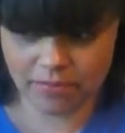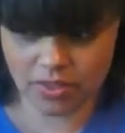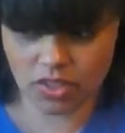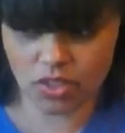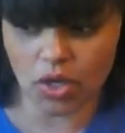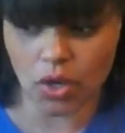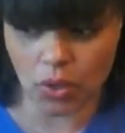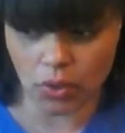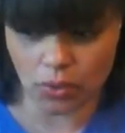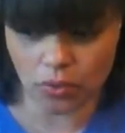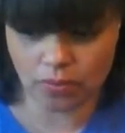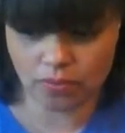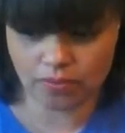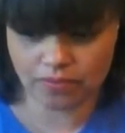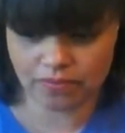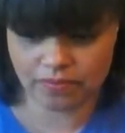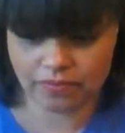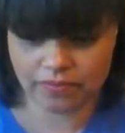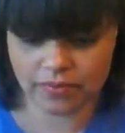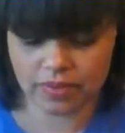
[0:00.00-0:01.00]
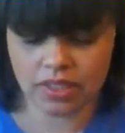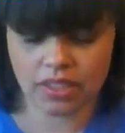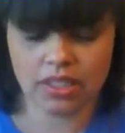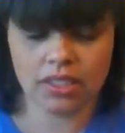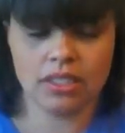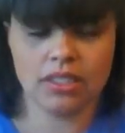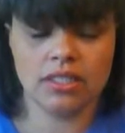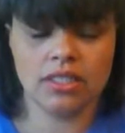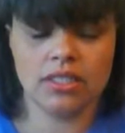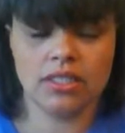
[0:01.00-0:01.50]
So
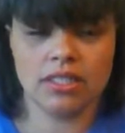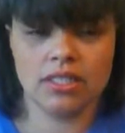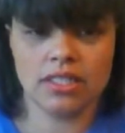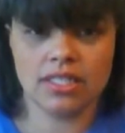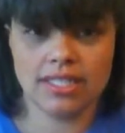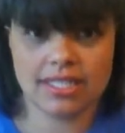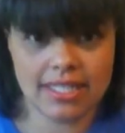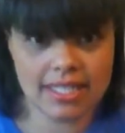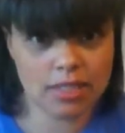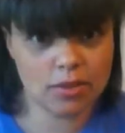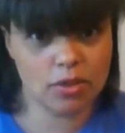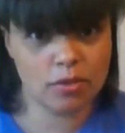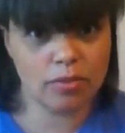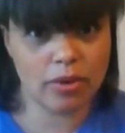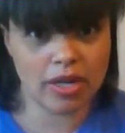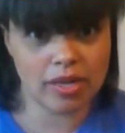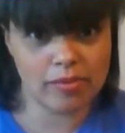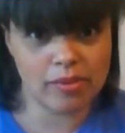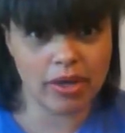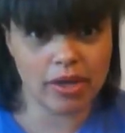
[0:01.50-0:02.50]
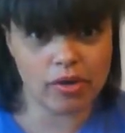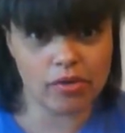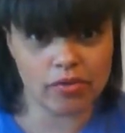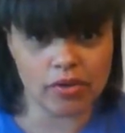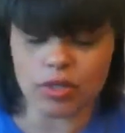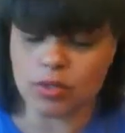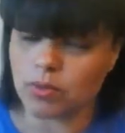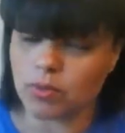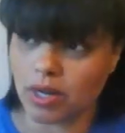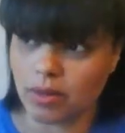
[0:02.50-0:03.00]
the 6 week body
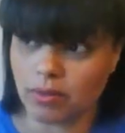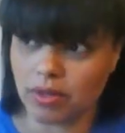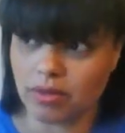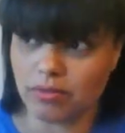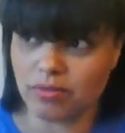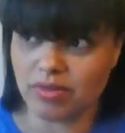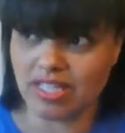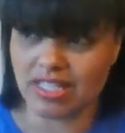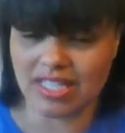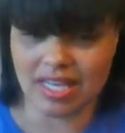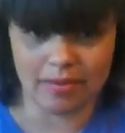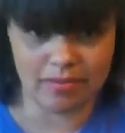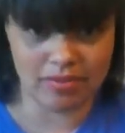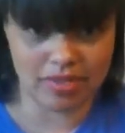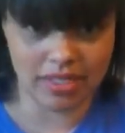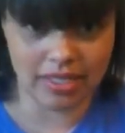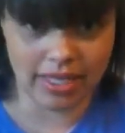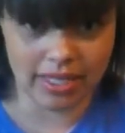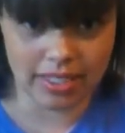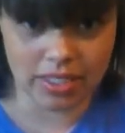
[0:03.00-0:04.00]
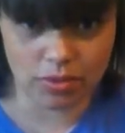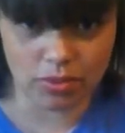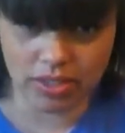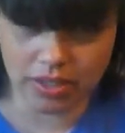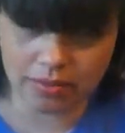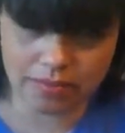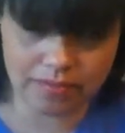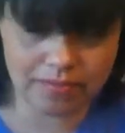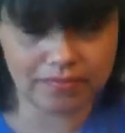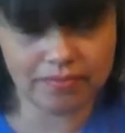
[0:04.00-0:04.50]
makeover is what I'm going to be attempting next week.